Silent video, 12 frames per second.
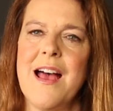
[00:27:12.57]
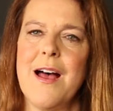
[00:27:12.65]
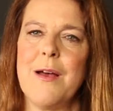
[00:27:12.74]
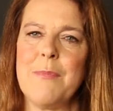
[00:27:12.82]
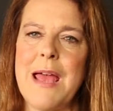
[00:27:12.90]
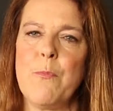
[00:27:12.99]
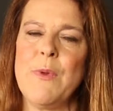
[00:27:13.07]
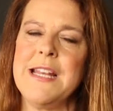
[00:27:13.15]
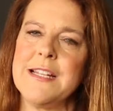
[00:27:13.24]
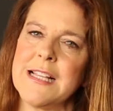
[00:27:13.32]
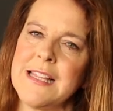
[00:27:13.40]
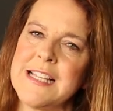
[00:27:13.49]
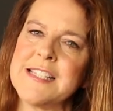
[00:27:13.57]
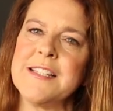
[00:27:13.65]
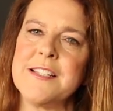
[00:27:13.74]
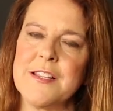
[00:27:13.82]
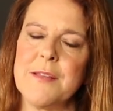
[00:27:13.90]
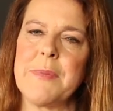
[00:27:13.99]
And we need to
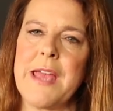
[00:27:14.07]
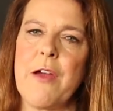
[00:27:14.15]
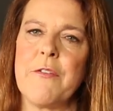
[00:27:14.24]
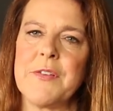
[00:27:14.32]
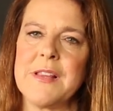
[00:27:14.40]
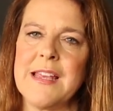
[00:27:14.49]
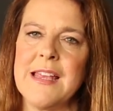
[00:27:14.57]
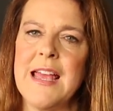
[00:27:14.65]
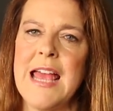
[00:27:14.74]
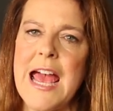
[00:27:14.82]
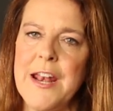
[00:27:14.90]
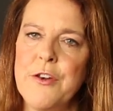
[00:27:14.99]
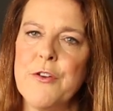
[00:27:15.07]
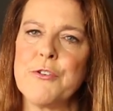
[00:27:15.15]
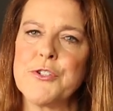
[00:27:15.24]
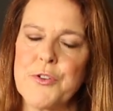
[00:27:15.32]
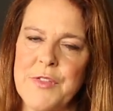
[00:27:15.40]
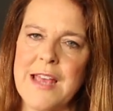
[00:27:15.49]
listen to them carefully and
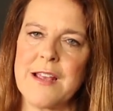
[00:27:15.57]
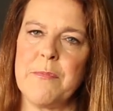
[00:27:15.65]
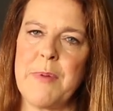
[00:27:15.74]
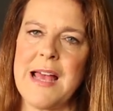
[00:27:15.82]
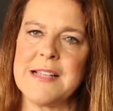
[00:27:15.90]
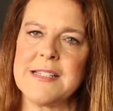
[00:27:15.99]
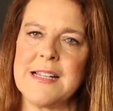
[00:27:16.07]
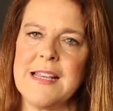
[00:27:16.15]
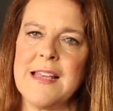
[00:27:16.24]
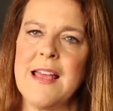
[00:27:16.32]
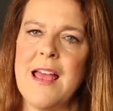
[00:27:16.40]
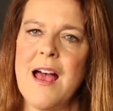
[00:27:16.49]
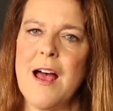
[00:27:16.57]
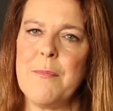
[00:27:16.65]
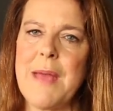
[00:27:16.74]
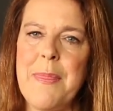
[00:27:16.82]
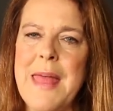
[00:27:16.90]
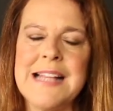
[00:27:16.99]
nurture that capacity.
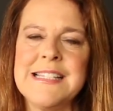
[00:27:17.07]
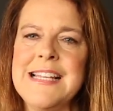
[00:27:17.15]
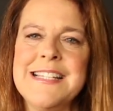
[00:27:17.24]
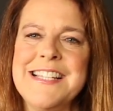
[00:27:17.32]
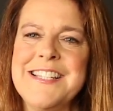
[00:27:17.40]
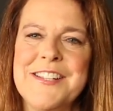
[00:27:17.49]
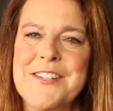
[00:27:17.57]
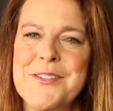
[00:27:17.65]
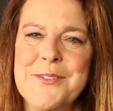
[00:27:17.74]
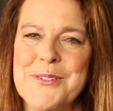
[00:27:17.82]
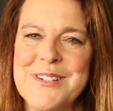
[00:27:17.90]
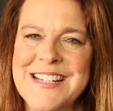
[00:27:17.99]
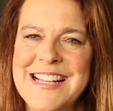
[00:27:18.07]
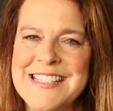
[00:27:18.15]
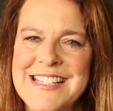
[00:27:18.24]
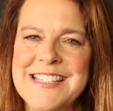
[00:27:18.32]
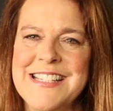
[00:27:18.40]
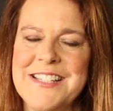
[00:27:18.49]
And that's easy to do.
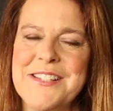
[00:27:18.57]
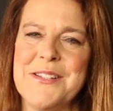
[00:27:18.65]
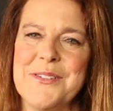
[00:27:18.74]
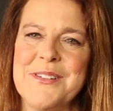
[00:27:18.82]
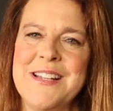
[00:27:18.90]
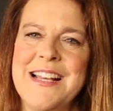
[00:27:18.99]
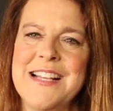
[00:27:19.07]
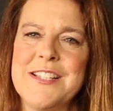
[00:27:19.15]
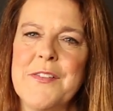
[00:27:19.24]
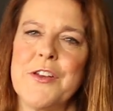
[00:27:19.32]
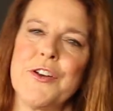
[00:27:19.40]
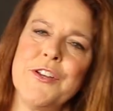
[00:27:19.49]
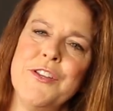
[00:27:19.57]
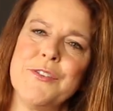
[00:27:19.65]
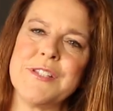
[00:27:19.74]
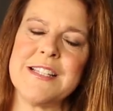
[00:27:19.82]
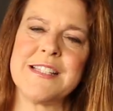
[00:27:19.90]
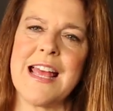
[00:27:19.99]
It's easy to do. So the good
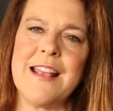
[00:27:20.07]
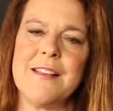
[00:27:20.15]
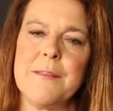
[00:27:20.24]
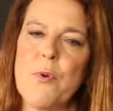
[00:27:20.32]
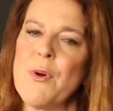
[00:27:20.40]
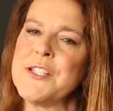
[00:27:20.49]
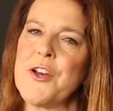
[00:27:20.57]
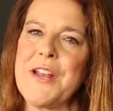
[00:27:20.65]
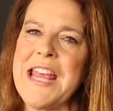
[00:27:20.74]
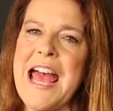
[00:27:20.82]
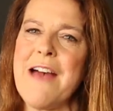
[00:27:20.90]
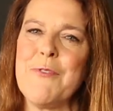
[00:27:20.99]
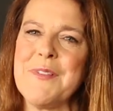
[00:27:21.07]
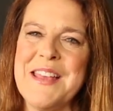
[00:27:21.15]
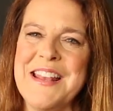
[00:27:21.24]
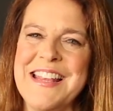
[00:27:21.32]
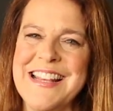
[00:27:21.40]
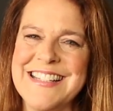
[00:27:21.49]
news is that boys already have what
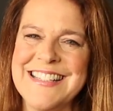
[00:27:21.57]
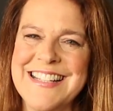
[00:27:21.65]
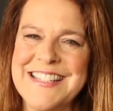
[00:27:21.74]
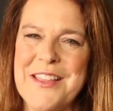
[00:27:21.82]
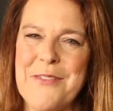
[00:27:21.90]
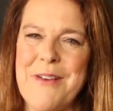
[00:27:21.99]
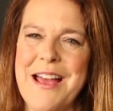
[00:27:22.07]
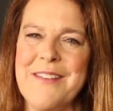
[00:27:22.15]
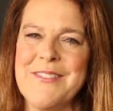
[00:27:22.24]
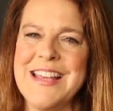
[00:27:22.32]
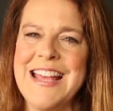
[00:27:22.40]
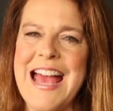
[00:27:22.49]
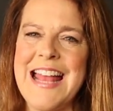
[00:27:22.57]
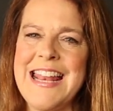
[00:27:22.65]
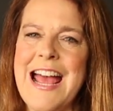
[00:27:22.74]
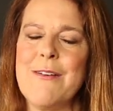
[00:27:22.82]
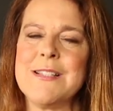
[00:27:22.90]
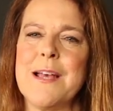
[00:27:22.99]
they need to thrive, and
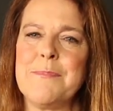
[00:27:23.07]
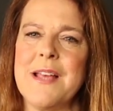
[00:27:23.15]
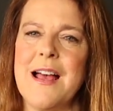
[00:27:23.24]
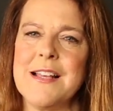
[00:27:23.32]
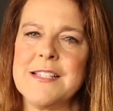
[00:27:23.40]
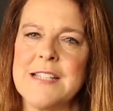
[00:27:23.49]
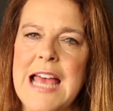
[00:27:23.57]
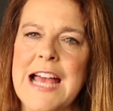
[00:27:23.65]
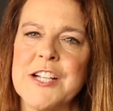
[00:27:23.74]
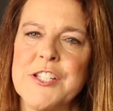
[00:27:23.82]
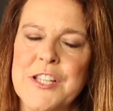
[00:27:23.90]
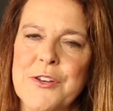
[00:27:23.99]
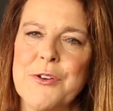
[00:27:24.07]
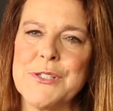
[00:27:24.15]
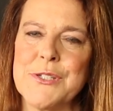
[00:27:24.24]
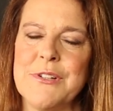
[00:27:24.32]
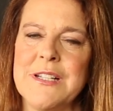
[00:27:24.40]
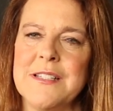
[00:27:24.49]
now it's up to us to actually
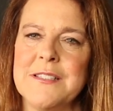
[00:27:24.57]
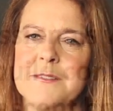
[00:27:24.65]
nurture it.